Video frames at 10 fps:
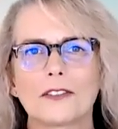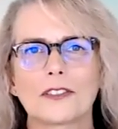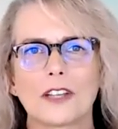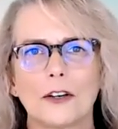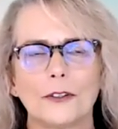
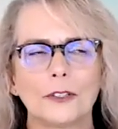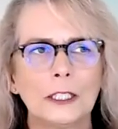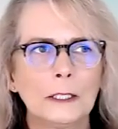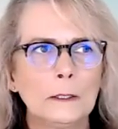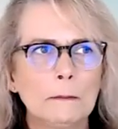So
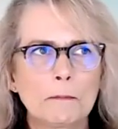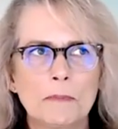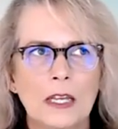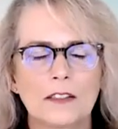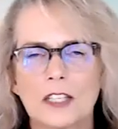
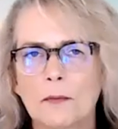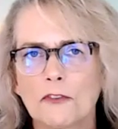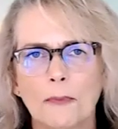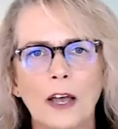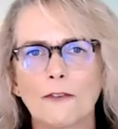some of
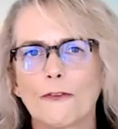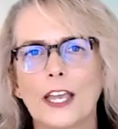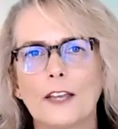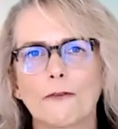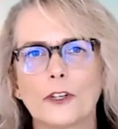my
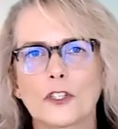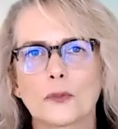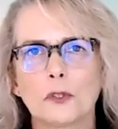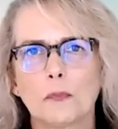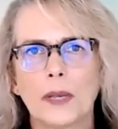favorites
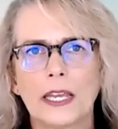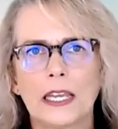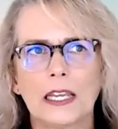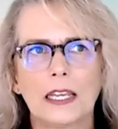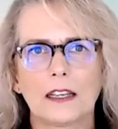would
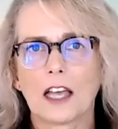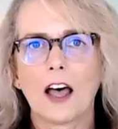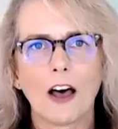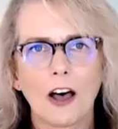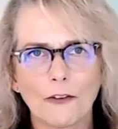be
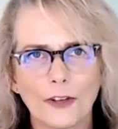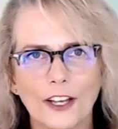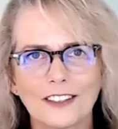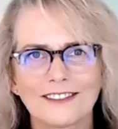Kava,